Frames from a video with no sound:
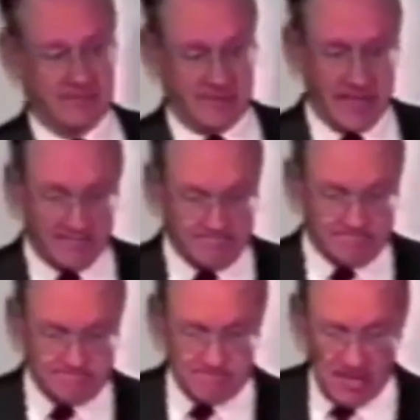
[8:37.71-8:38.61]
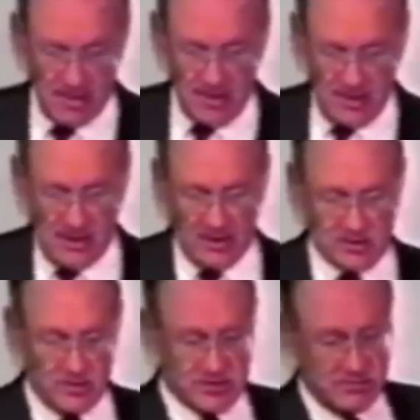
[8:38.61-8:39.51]
Okay?
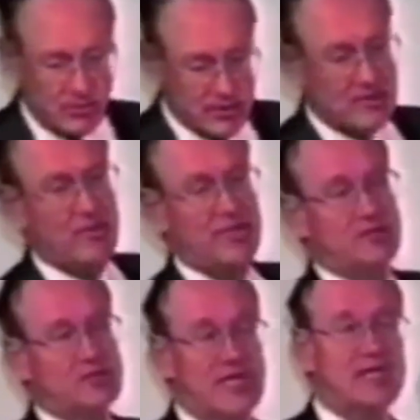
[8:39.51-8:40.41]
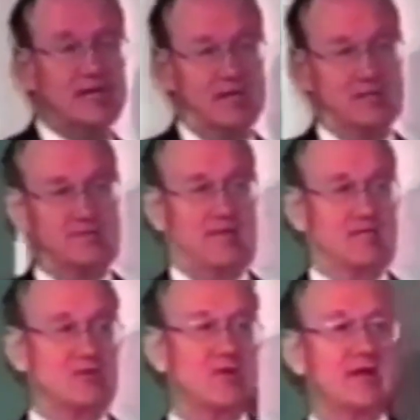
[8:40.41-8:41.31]
And so it's important that we understand this,
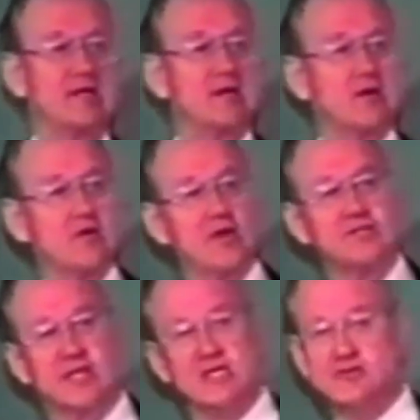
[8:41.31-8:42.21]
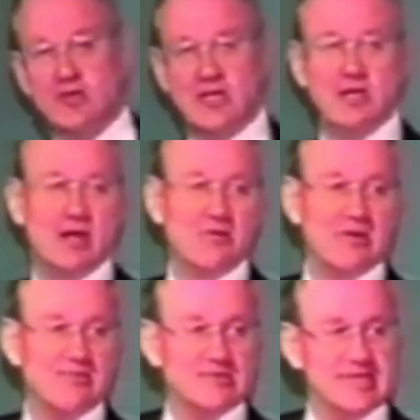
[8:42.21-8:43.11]
because we want to know which country our
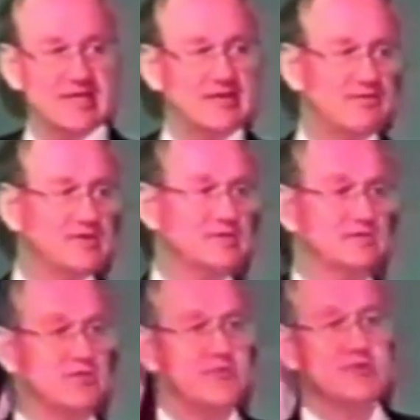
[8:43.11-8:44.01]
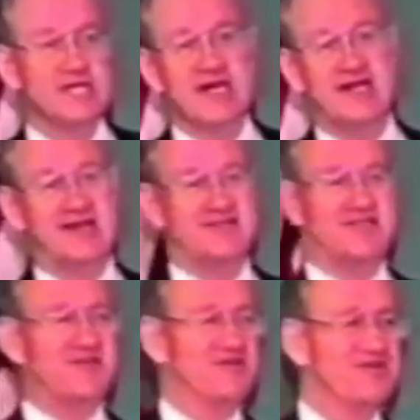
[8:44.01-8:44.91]
representative is representing us
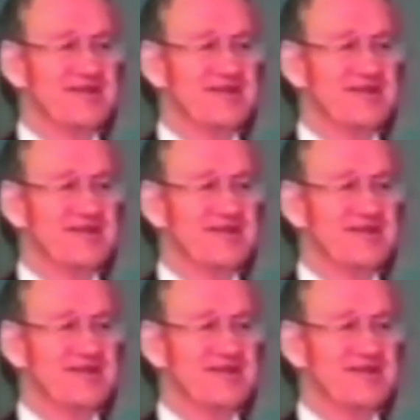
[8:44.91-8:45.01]
to.